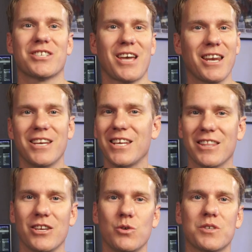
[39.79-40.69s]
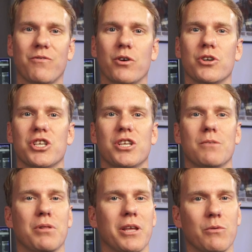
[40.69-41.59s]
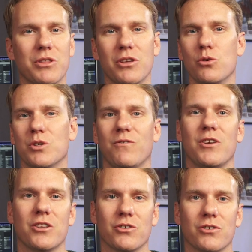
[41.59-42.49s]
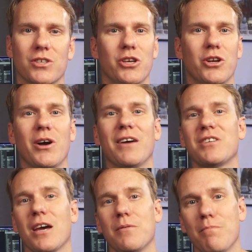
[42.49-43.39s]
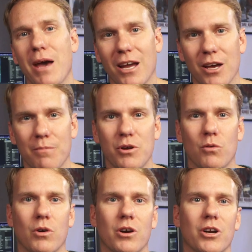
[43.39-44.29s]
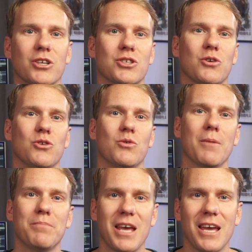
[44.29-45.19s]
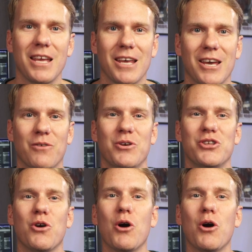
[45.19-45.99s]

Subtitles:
excited to get the newest version and play with the newest features. You don't have time to back up your work, so you update, and when you